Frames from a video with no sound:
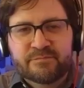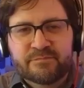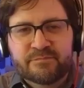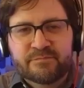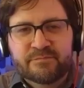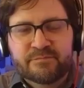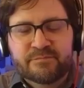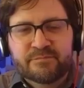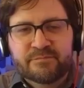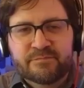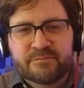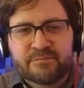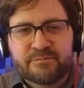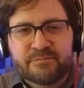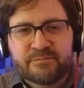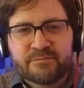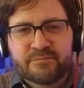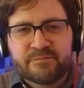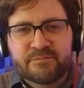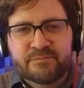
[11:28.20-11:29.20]

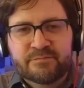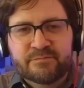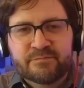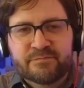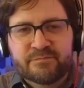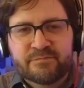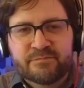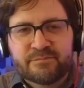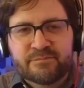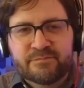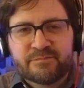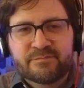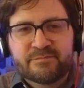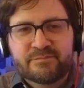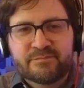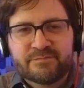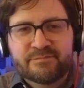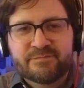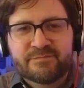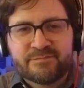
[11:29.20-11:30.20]

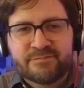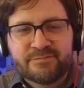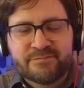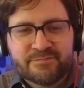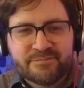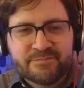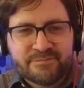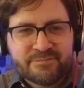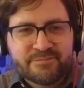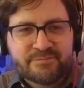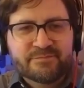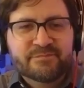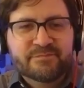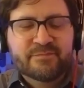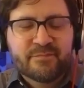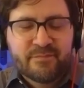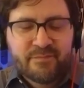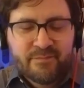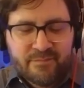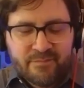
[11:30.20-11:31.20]

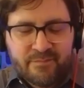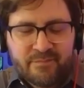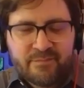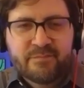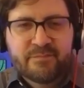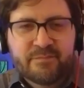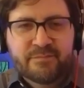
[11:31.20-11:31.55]
[no speech]